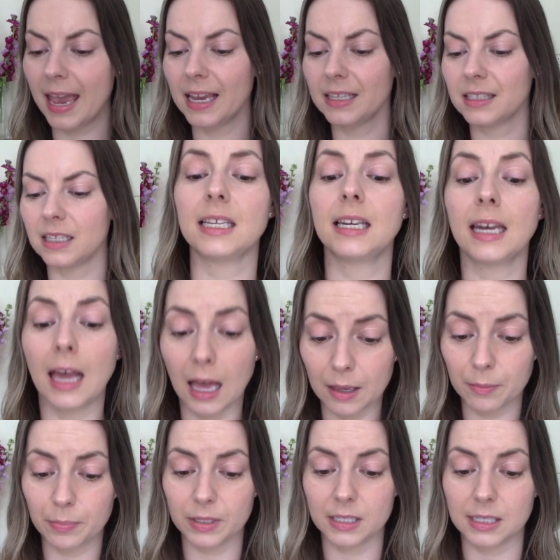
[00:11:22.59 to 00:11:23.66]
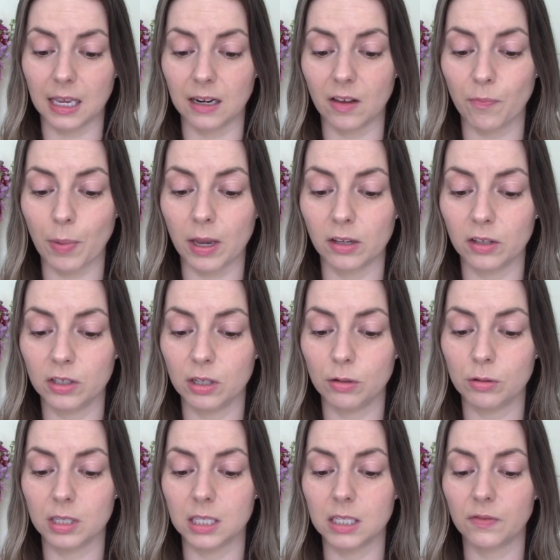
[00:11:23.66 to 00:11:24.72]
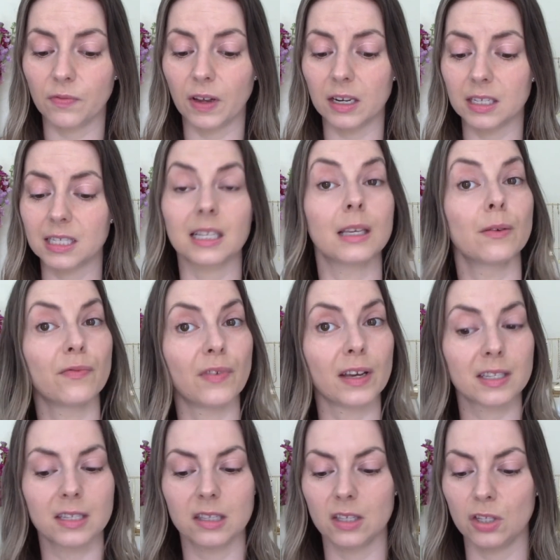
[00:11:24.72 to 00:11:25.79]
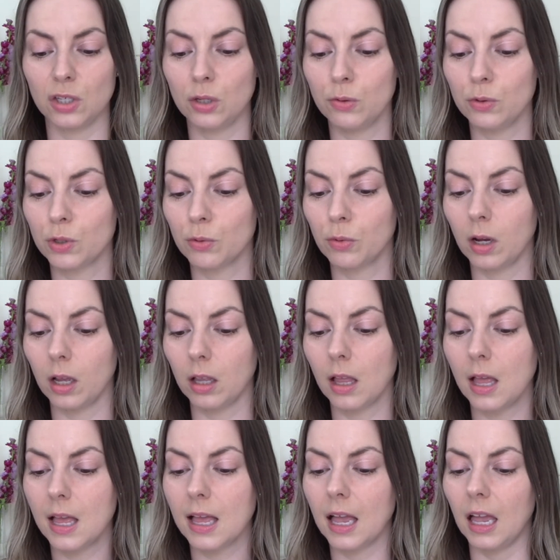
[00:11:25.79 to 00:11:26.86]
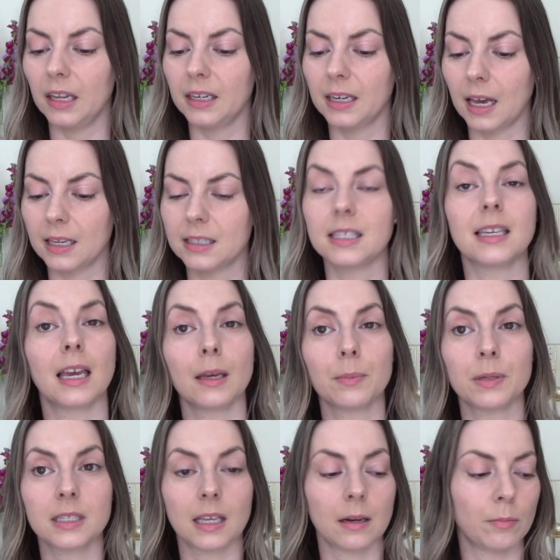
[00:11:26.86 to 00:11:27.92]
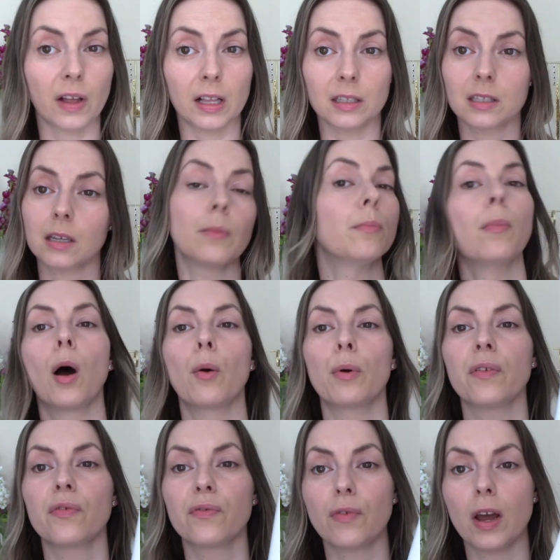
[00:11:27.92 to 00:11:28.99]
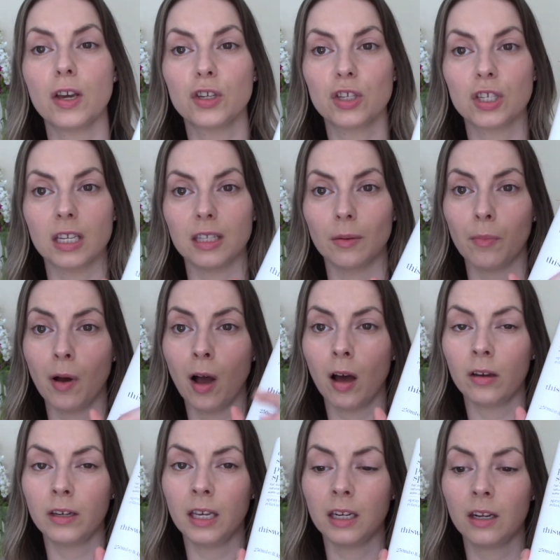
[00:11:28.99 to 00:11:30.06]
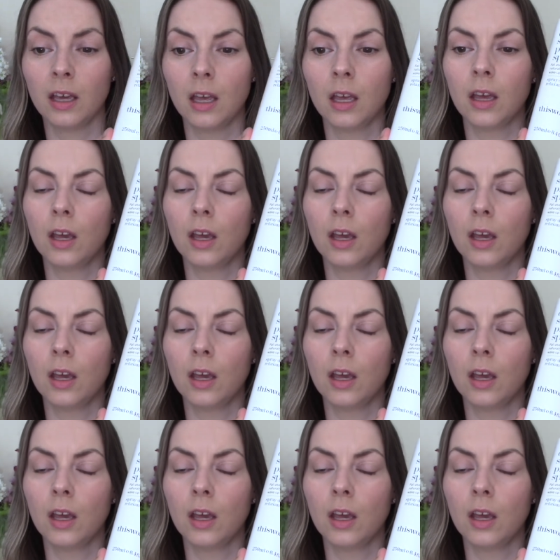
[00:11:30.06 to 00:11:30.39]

89% of panel users fell asleep faster than usual, and 98% felt more refreshed in the morning.